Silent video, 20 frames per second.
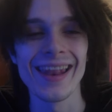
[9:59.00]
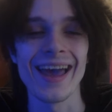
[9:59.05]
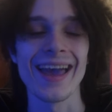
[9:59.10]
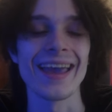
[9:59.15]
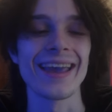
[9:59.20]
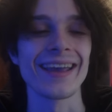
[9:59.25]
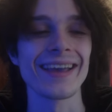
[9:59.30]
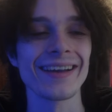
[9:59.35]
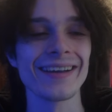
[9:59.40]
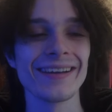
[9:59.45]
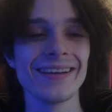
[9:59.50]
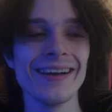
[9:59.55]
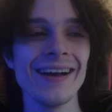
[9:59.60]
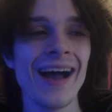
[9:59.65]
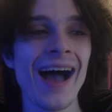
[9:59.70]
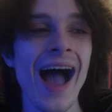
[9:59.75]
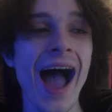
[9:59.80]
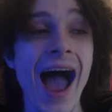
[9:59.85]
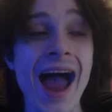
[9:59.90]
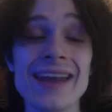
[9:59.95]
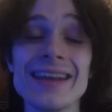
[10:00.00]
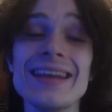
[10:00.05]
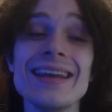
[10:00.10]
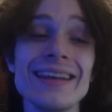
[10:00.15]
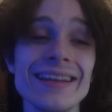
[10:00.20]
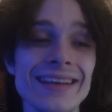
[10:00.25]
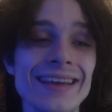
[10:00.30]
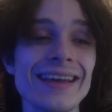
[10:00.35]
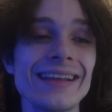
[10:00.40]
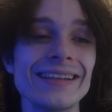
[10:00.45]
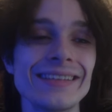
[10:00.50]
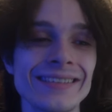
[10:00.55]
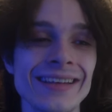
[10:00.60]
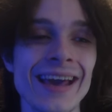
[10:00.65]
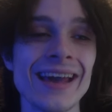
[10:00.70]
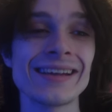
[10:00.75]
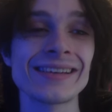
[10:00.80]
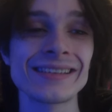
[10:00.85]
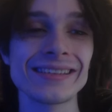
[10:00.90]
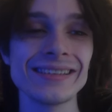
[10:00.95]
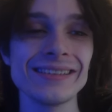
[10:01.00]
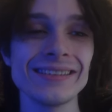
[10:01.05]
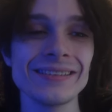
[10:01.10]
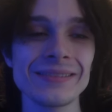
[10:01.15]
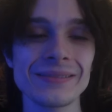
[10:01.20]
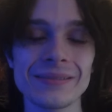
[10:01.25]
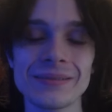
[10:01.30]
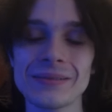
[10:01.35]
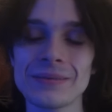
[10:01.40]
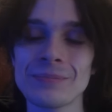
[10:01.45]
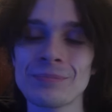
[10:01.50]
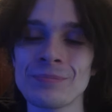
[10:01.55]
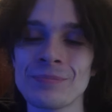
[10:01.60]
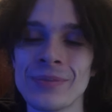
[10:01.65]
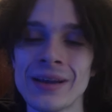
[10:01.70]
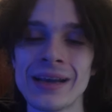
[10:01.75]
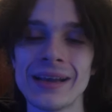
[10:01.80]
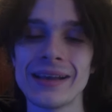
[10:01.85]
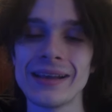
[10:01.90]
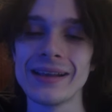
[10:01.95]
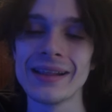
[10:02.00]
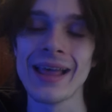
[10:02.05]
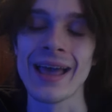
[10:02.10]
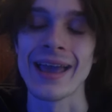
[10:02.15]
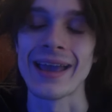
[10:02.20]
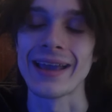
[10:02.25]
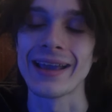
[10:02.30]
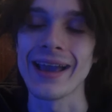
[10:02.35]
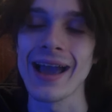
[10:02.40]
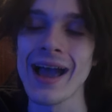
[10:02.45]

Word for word: like, I need to get it tested, but like